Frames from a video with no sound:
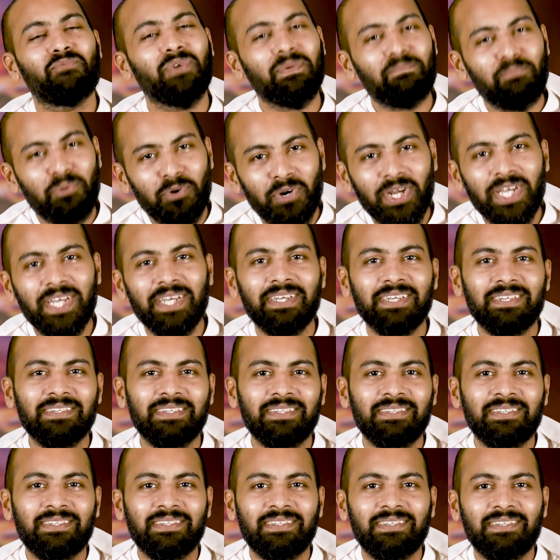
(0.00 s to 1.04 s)
We
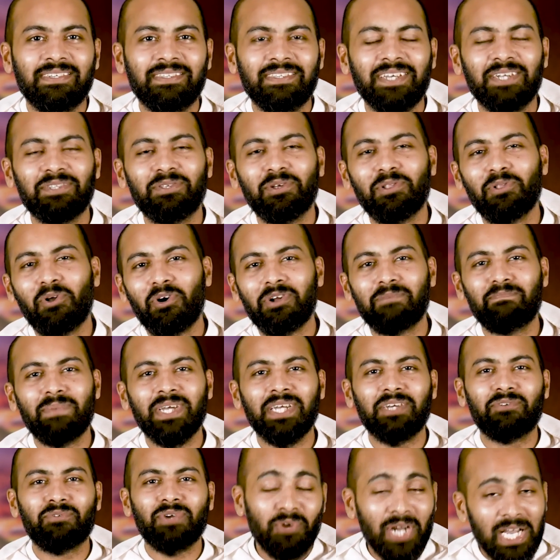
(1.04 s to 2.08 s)
pray that the Lord
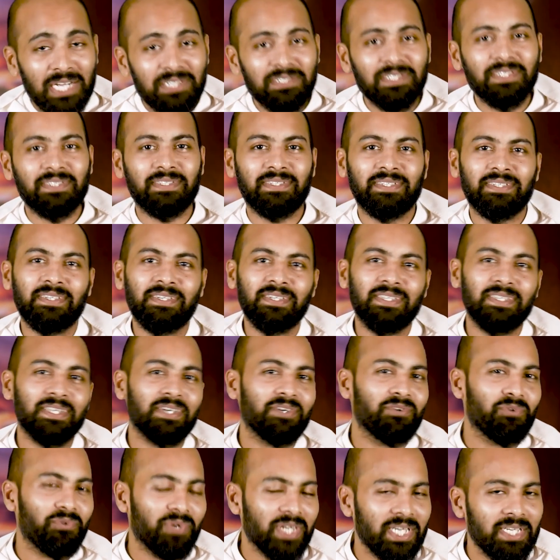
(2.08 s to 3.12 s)
may grant us
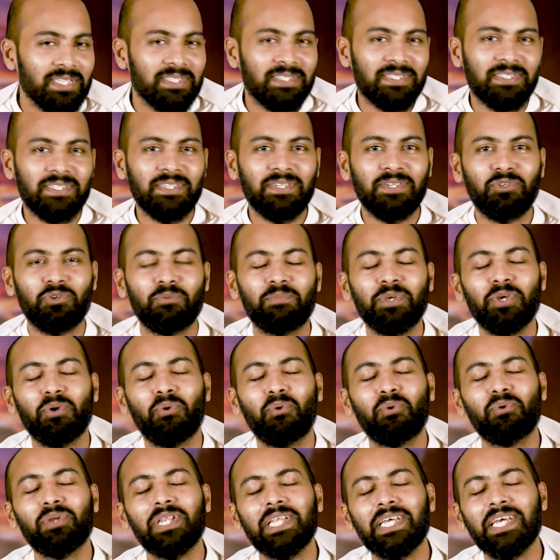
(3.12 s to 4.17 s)
the grace to be
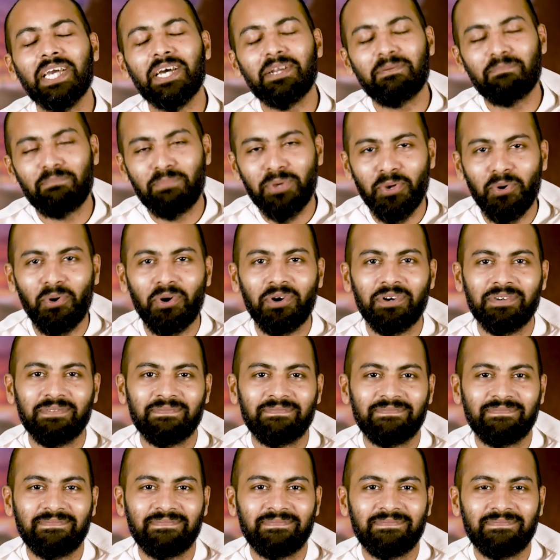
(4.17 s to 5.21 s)
holy and pure.
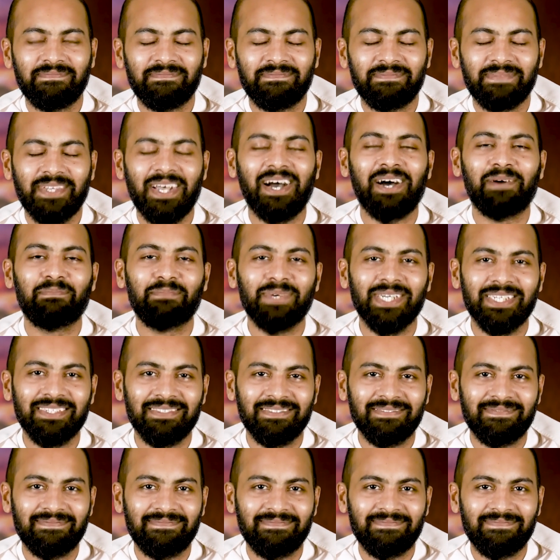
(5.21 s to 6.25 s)

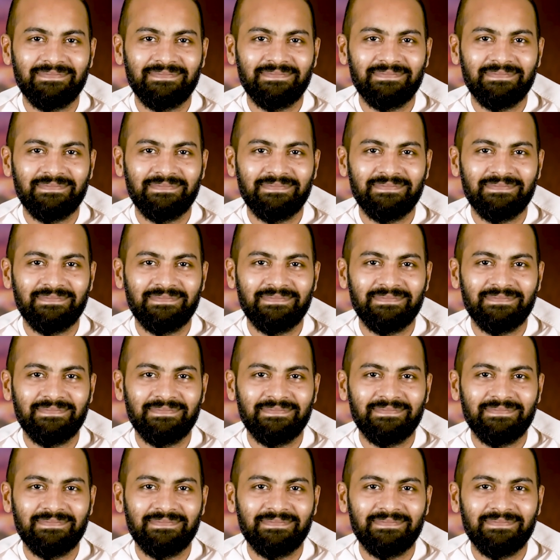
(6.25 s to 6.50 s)
Amen.